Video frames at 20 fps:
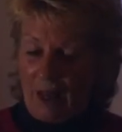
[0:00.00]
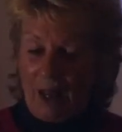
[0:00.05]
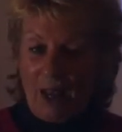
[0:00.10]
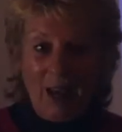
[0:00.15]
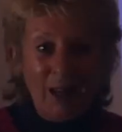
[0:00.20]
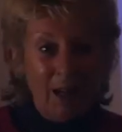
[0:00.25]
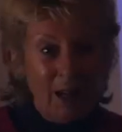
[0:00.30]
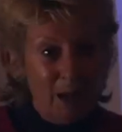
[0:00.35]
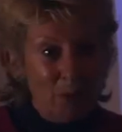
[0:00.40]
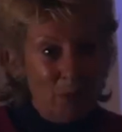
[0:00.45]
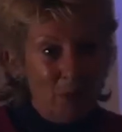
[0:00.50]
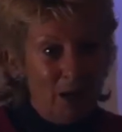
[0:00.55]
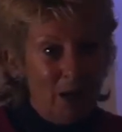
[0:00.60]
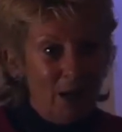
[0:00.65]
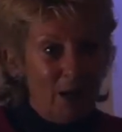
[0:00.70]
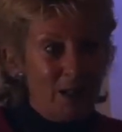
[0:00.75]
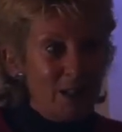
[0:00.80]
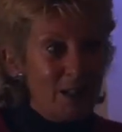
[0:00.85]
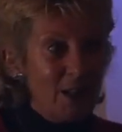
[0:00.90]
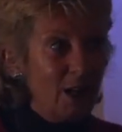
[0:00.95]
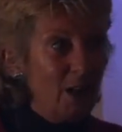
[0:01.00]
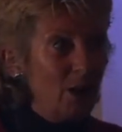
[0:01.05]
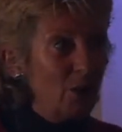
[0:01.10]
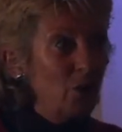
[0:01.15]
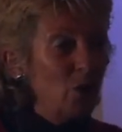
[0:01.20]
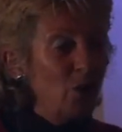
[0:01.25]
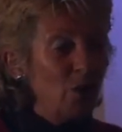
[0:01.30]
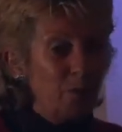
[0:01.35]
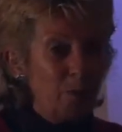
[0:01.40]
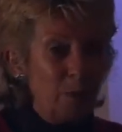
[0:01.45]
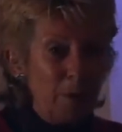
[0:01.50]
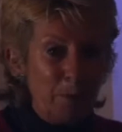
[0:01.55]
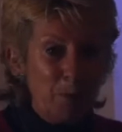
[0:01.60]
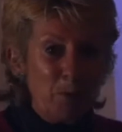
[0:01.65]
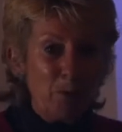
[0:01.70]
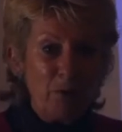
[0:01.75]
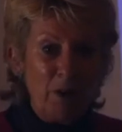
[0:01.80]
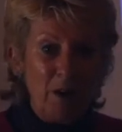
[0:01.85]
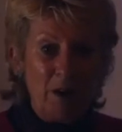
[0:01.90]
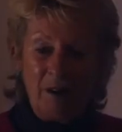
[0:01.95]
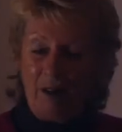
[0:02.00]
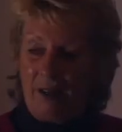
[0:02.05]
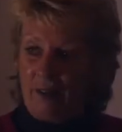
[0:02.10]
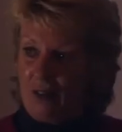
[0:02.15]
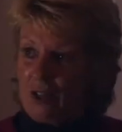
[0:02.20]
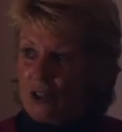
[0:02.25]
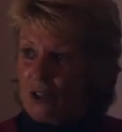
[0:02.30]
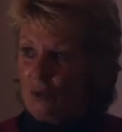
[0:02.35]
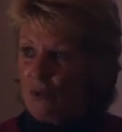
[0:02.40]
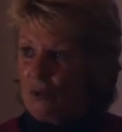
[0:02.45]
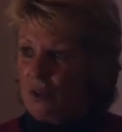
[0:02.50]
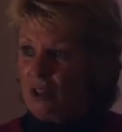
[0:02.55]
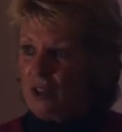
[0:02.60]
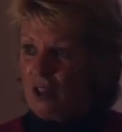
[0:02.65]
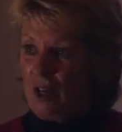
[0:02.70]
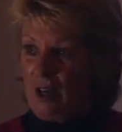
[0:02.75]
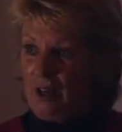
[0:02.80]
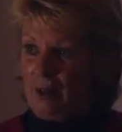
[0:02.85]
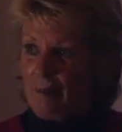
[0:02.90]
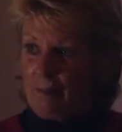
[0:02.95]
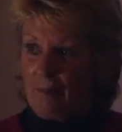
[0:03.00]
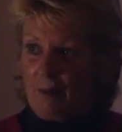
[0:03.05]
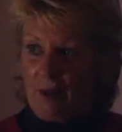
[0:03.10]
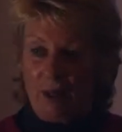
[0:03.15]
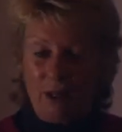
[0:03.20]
And I realized then, I thought, if people felt like this all the time,